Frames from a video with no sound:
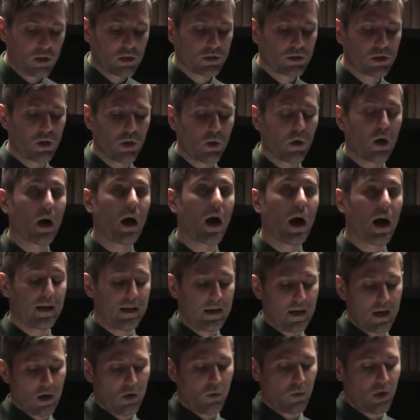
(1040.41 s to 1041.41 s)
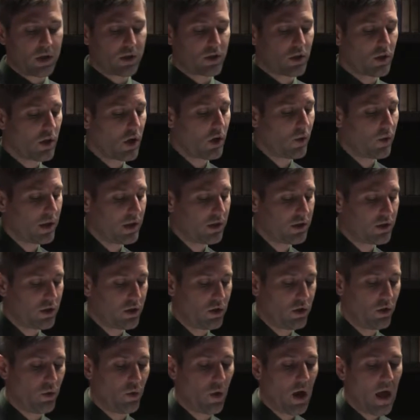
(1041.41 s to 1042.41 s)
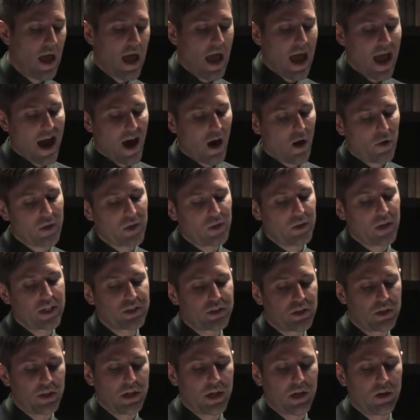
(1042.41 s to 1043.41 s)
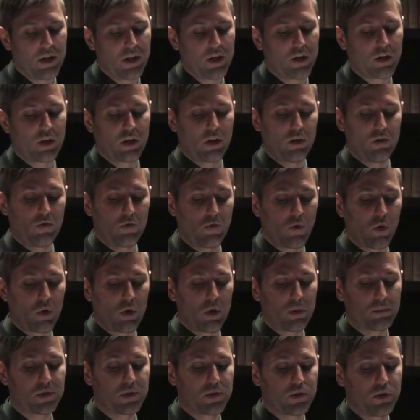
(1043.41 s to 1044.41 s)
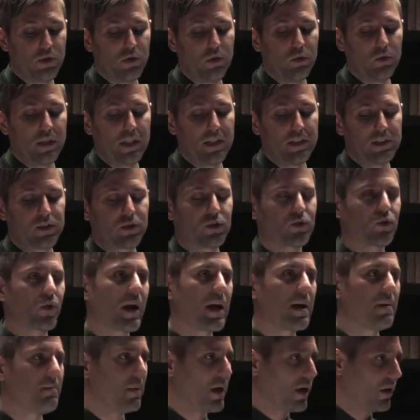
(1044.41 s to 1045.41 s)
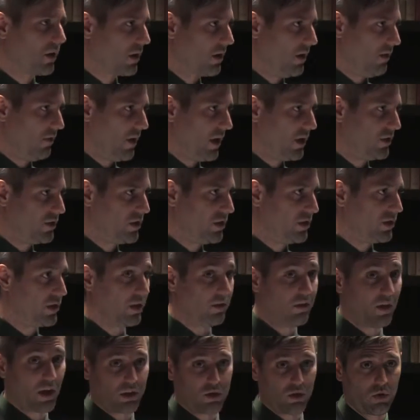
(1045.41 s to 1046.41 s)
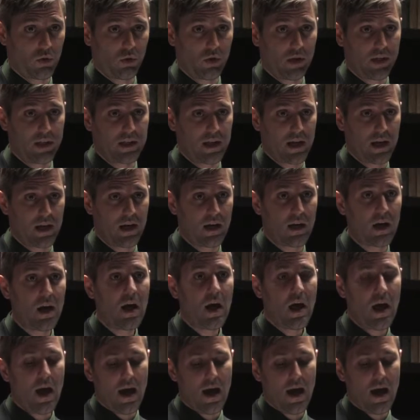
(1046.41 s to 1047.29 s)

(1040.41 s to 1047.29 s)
So I now want to go into how the legend narrator conforms to the straight male conventions of auctorité,